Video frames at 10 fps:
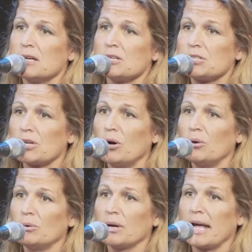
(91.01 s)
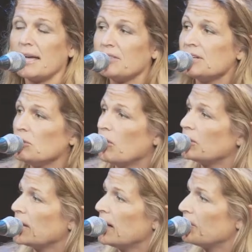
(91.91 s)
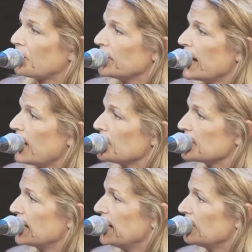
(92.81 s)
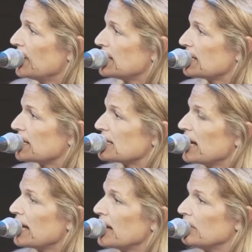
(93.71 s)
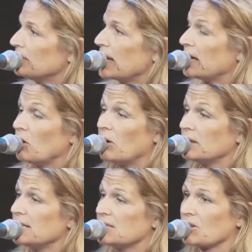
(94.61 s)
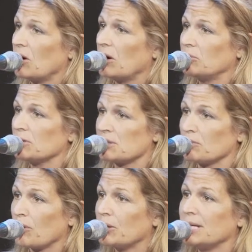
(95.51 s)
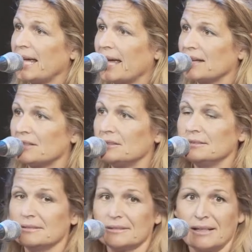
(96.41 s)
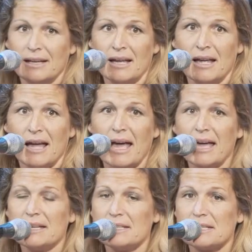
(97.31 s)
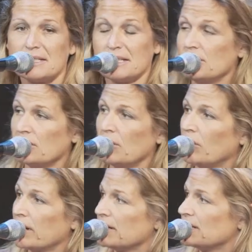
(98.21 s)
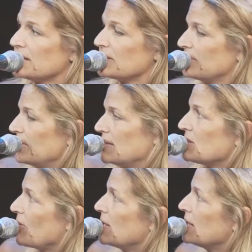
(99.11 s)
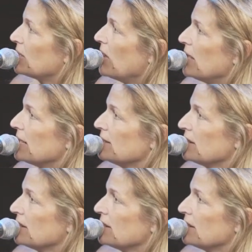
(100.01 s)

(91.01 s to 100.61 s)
So Anthony woke up three hours later at 6 a.m., and all he saw was a broken handle and didn't know where his, his friend had gone.